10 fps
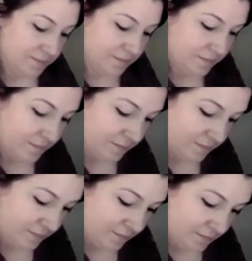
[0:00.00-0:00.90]

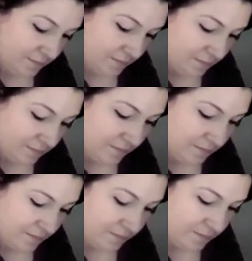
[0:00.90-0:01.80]

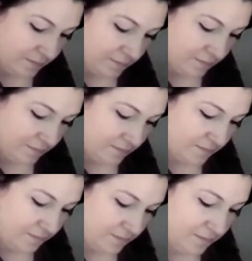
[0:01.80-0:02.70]

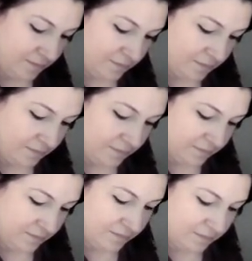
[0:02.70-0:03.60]

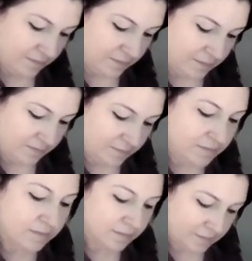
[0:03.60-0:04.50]

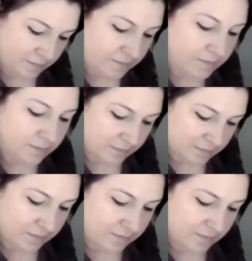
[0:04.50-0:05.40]

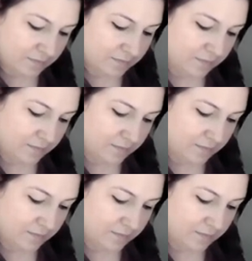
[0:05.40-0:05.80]
(silent)